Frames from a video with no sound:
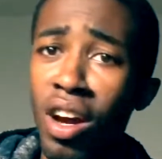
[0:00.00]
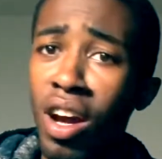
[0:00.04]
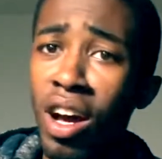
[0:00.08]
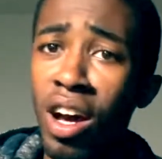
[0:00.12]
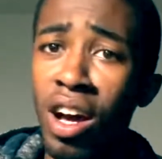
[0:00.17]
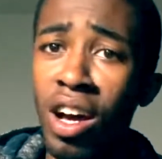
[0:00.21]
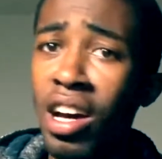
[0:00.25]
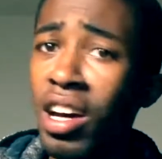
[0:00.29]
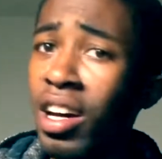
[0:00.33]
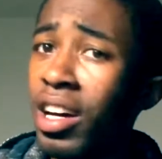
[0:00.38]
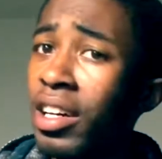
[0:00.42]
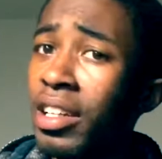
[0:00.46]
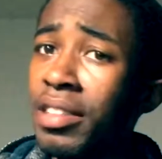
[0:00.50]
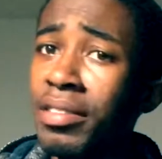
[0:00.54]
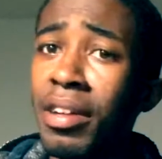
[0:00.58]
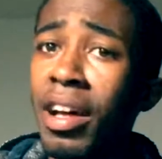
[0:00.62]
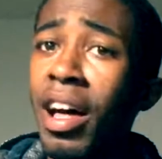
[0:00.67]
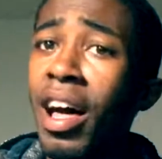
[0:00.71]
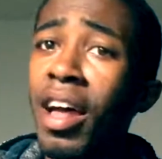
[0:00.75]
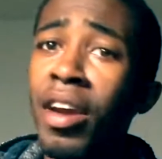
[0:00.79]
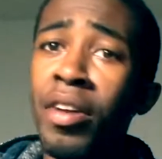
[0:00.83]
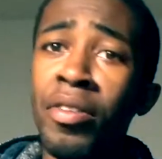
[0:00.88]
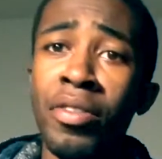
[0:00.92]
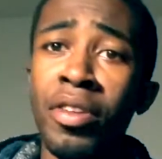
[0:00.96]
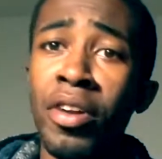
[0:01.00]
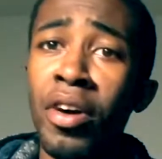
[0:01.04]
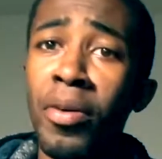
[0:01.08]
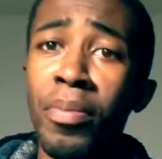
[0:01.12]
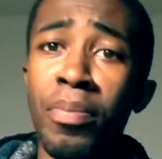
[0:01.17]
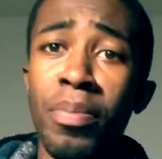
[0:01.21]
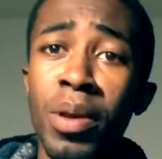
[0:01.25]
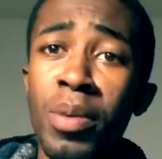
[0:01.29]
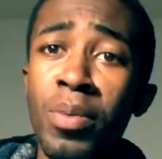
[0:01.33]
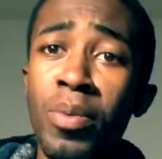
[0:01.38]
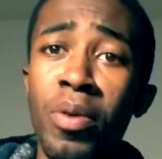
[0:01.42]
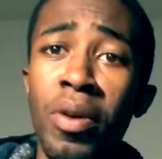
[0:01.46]
I don't know,
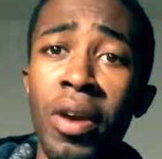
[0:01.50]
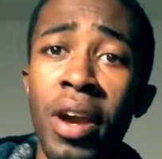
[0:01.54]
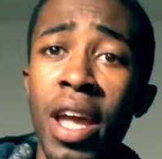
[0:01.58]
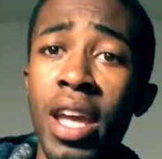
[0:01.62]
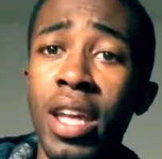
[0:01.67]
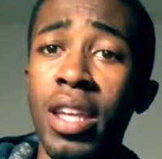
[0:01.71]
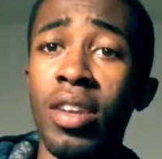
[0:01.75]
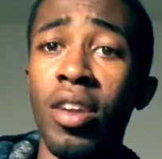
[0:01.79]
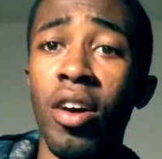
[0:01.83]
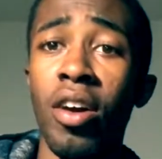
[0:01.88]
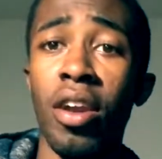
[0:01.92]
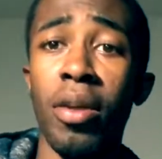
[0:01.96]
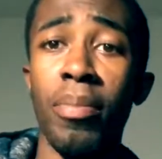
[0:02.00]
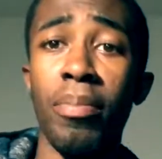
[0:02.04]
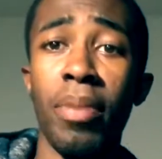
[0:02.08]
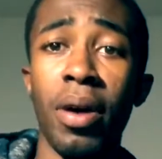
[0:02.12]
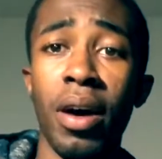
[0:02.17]
people were hating on it,